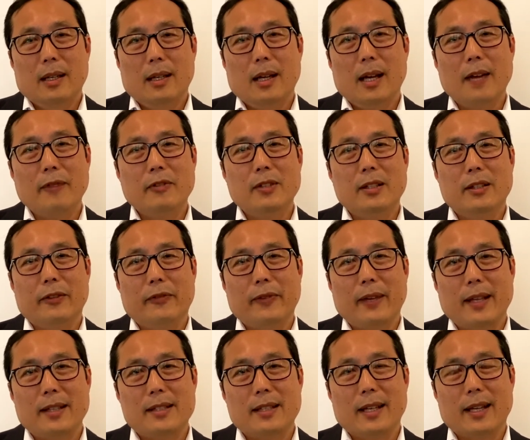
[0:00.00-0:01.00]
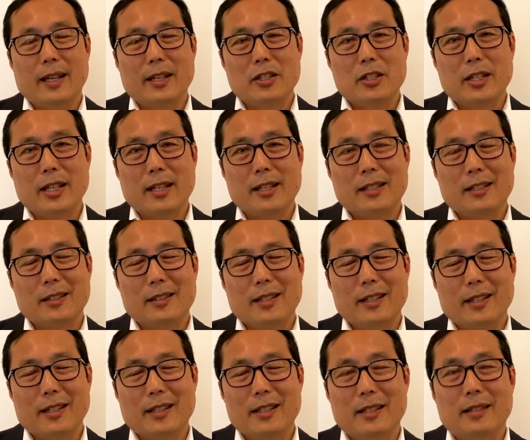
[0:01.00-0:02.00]
After the fats are
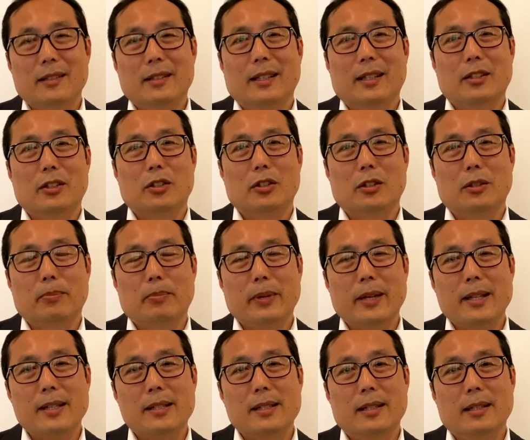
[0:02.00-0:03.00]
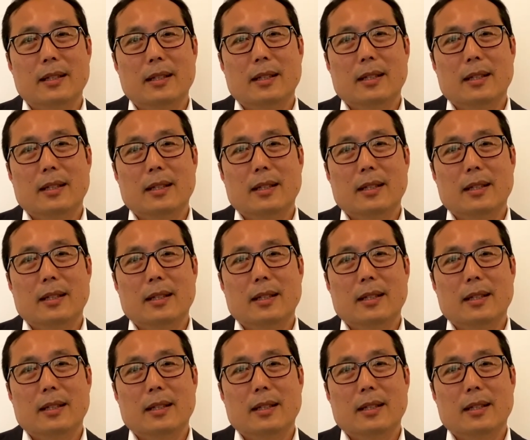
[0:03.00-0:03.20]
injected into the breast,